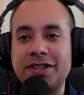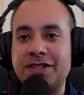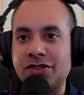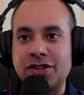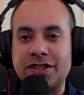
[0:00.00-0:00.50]

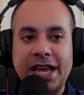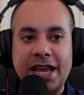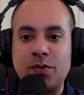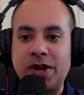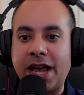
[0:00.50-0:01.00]
is it just,
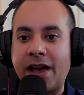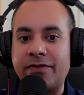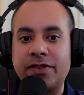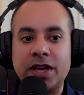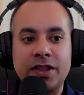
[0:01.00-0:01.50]
hey, we
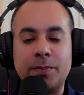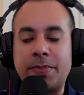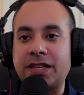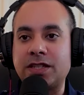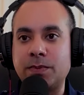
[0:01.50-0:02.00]
have the
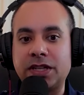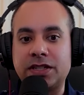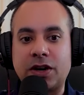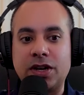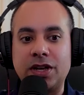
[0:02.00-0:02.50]
best
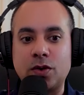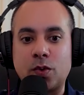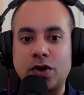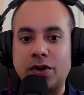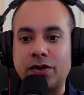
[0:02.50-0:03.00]
military in the
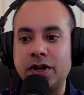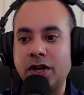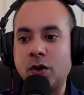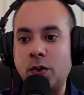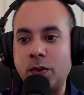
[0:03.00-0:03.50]
world,
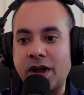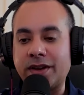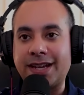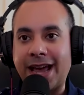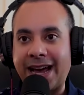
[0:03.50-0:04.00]
we
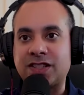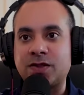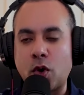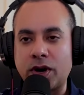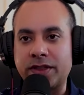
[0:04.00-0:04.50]
want to
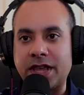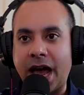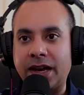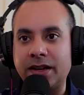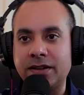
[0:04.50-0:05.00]
export
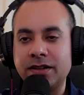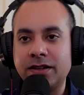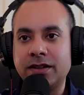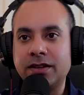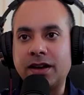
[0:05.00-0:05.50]
that
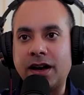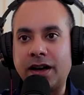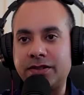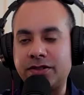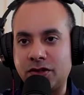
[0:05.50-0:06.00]

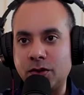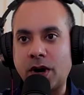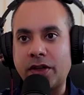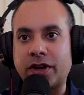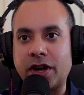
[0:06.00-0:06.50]
to
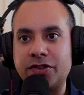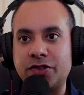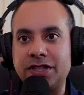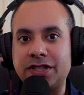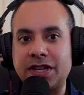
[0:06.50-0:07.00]
other
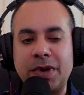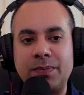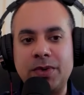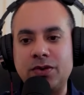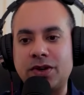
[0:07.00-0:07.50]
countries? And
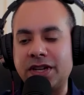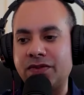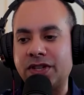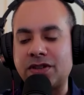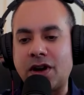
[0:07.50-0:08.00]
maybe you could
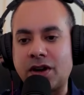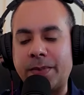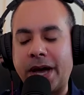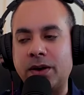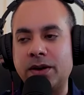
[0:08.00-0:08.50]
even talk
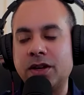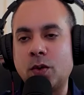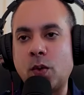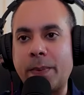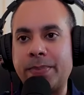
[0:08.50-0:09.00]
about
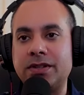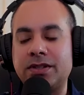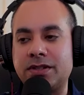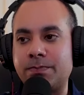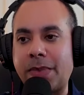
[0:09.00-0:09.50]

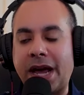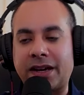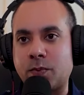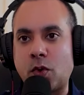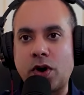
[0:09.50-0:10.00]
weapons
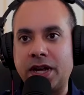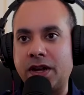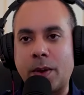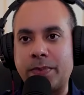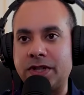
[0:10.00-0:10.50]
exporting
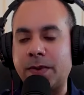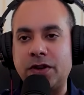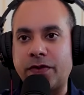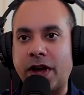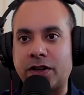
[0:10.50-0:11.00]
and weapons
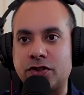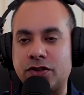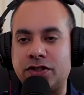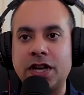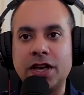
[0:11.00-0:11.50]

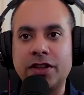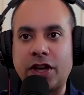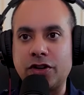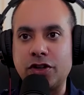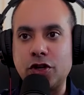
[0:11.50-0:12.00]
manufacturers
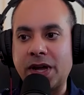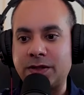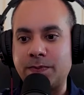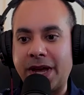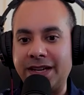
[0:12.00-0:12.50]
that are
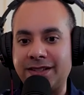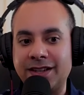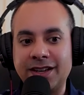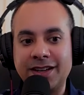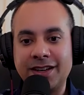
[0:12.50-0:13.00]
US based.